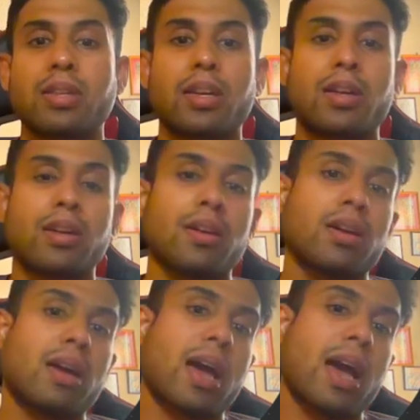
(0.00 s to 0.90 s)
that
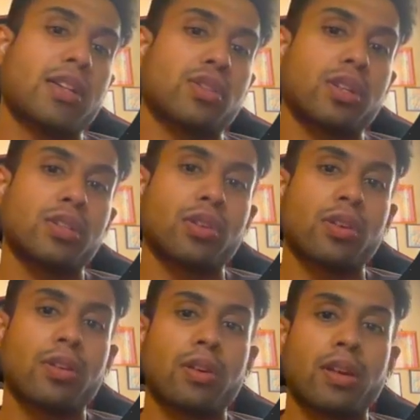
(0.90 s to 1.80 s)
actually
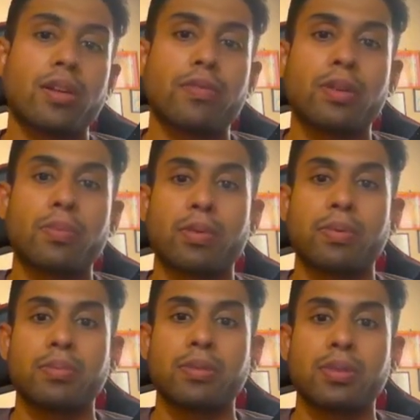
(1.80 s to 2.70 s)
solve real world
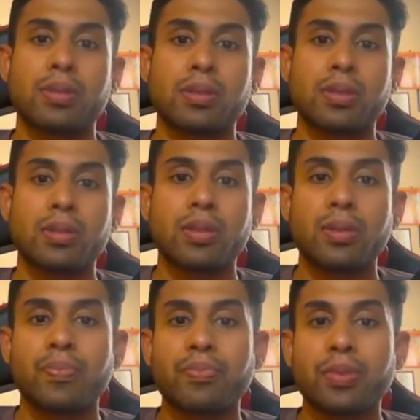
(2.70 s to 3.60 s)
problems.
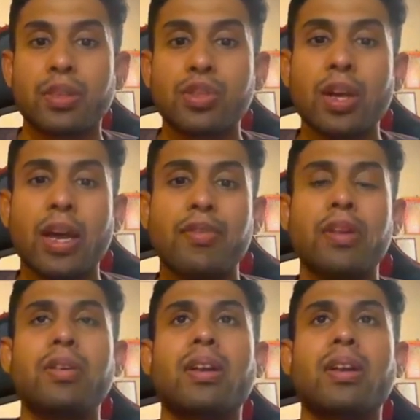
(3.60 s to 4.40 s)
So have you ever